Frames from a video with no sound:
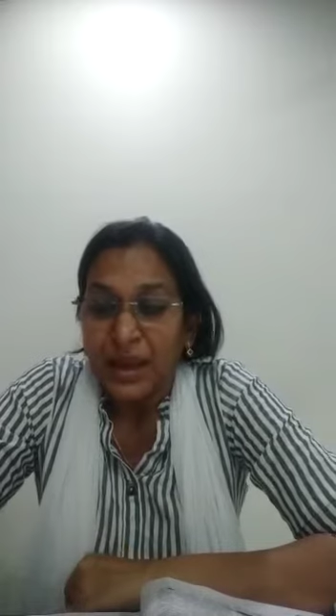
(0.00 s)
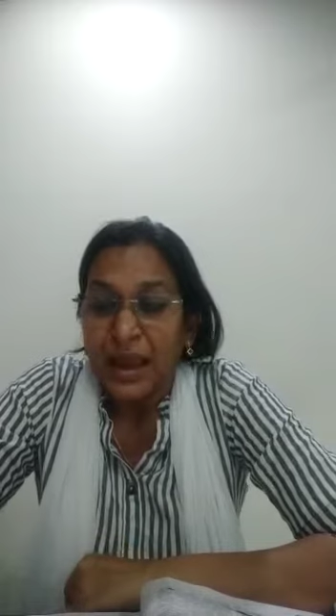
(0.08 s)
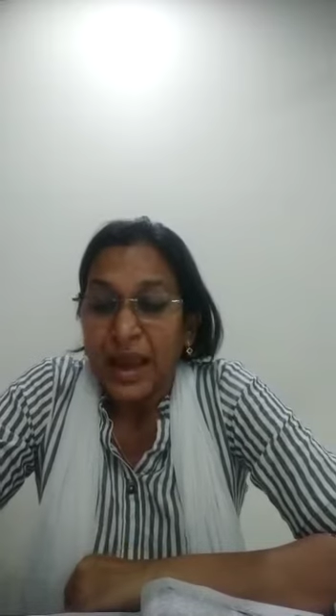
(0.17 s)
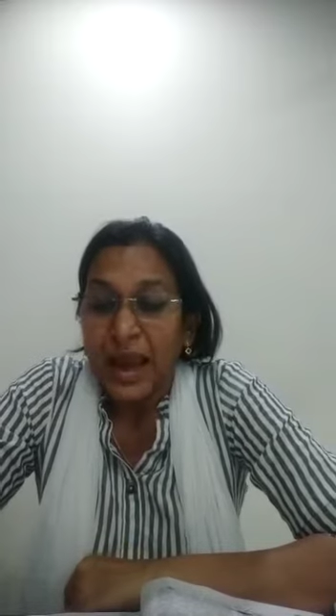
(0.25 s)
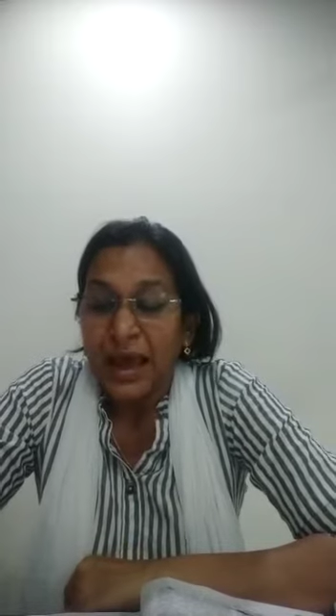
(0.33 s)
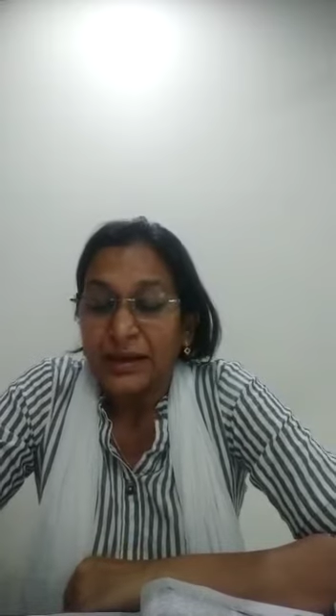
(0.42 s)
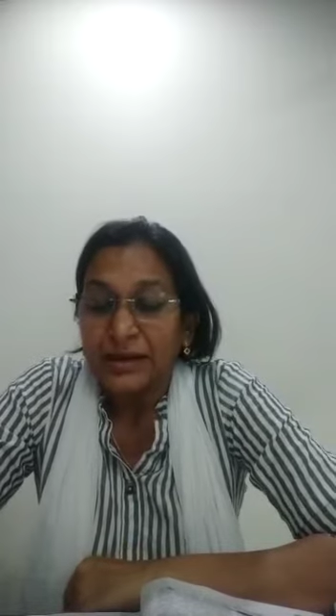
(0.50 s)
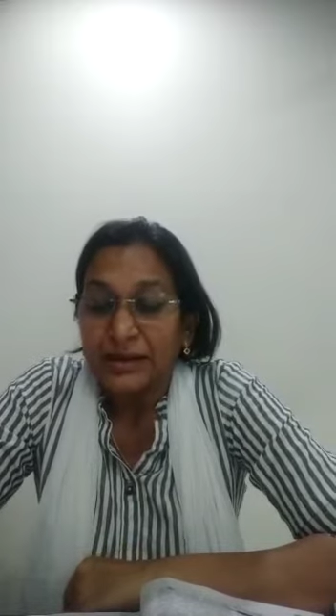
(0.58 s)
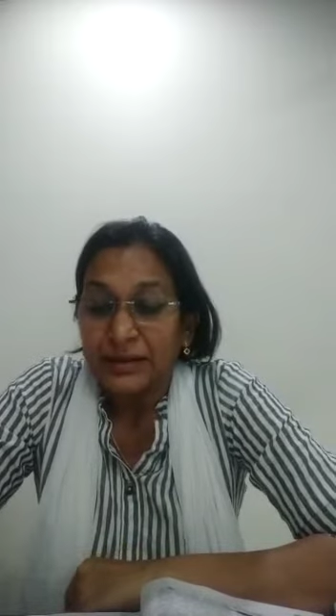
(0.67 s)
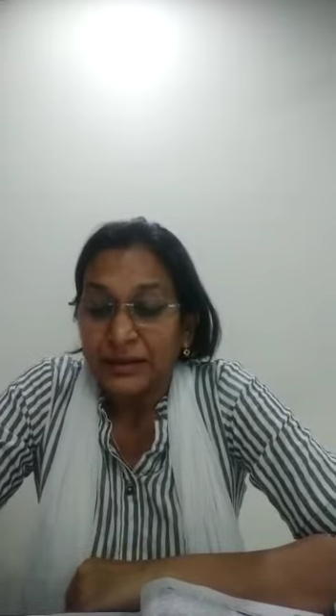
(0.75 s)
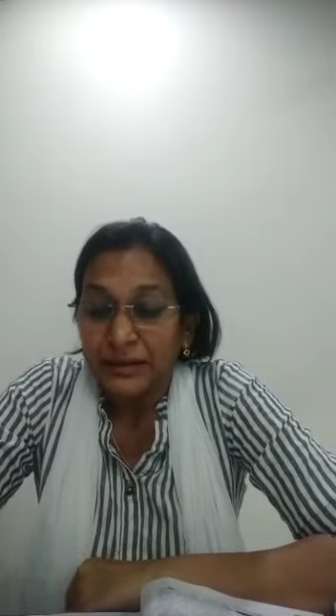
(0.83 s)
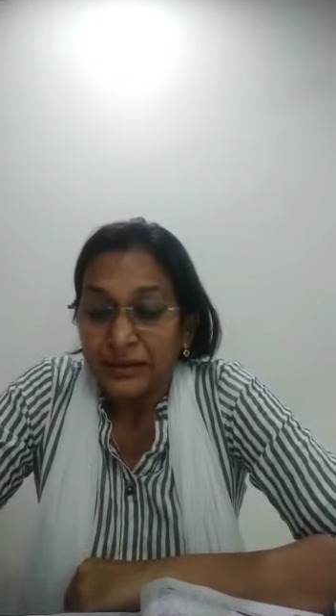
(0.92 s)
And
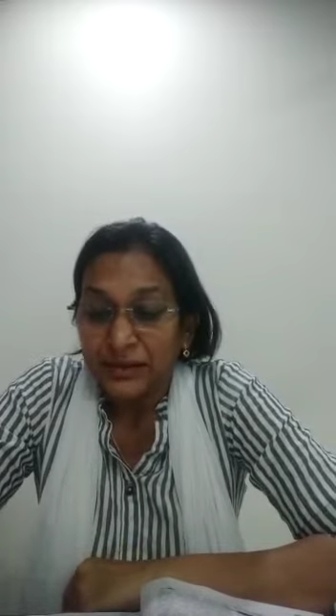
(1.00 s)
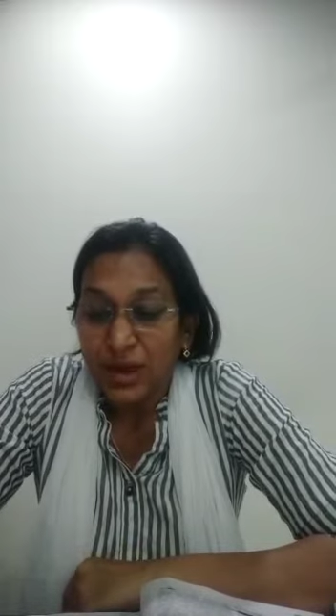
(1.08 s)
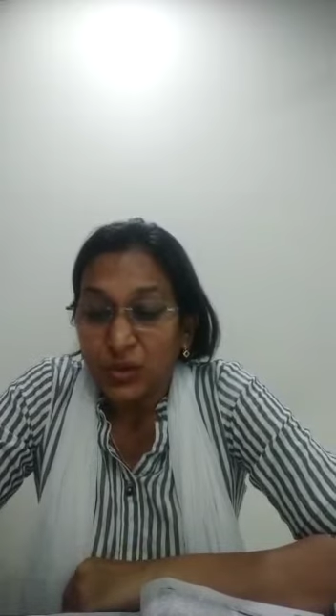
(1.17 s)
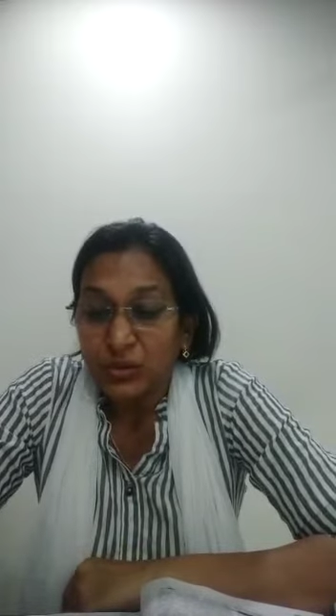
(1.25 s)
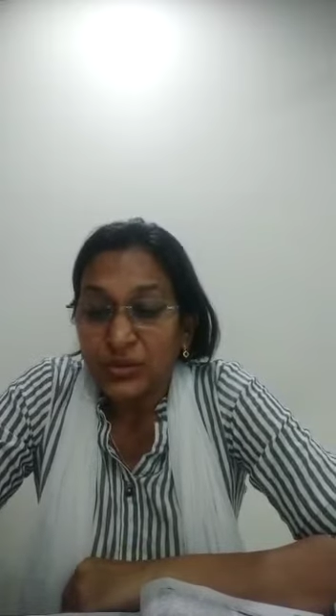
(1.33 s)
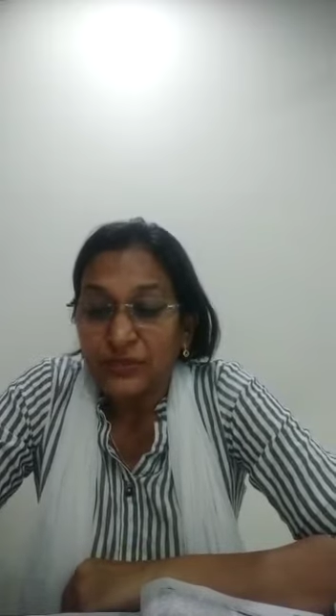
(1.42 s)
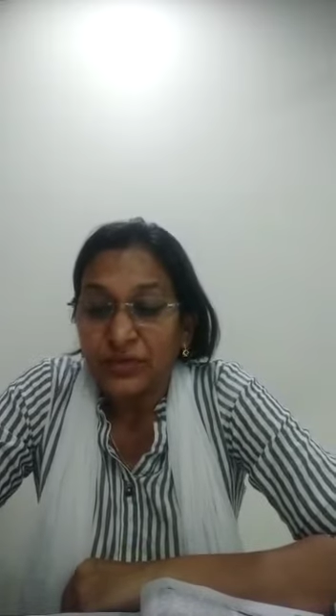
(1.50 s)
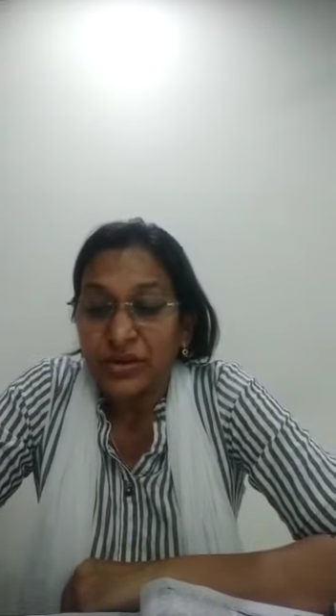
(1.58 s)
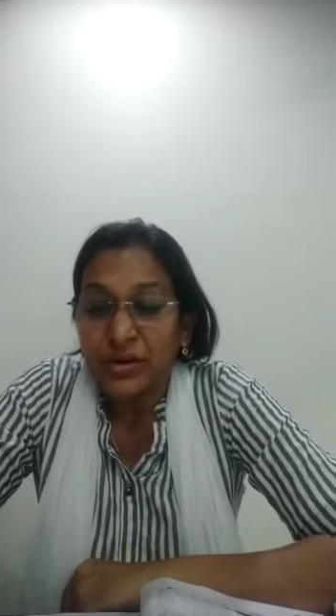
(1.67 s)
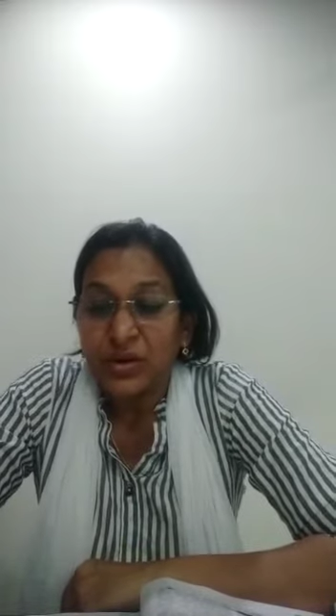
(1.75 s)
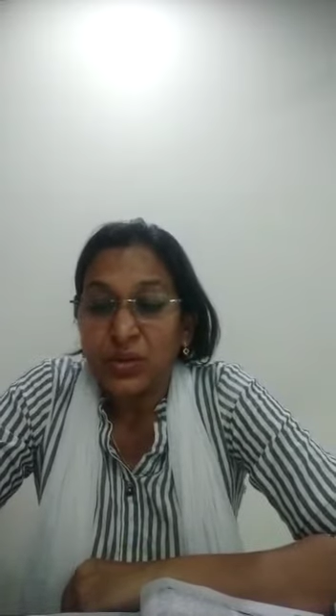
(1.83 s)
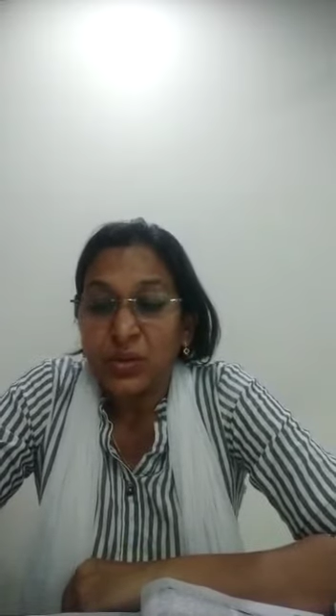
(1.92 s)
South
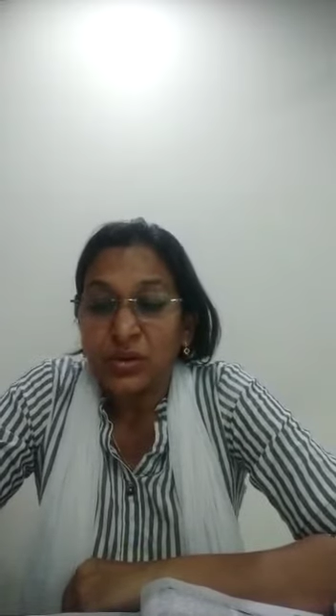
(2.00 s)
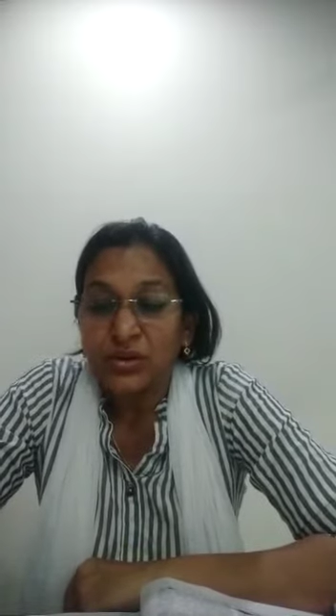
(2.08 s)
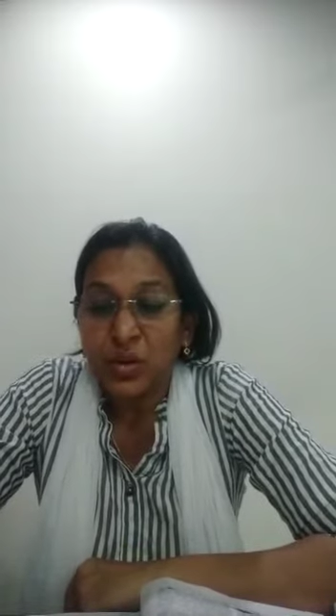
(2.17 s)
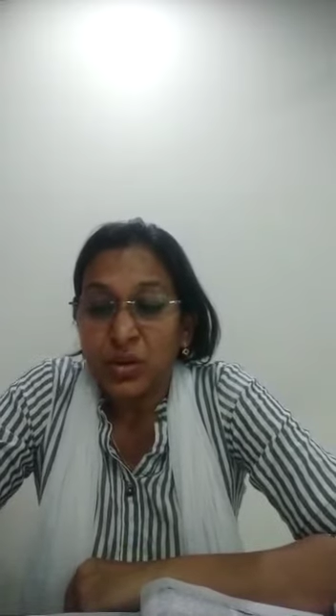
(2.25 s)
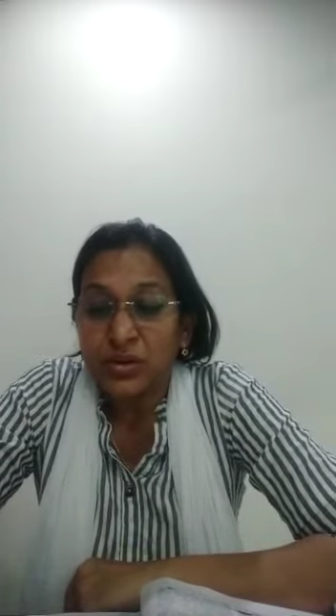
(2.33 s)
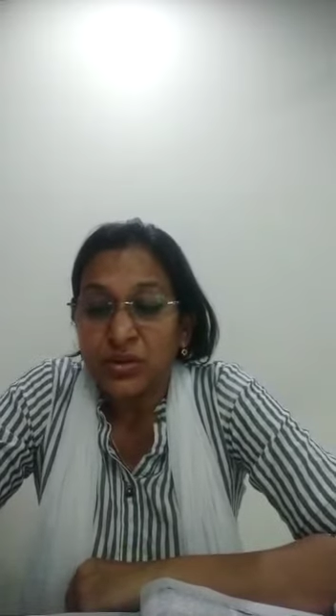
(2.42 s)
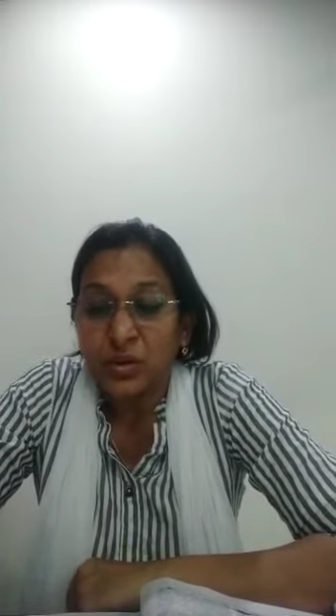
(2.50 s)
Africa was also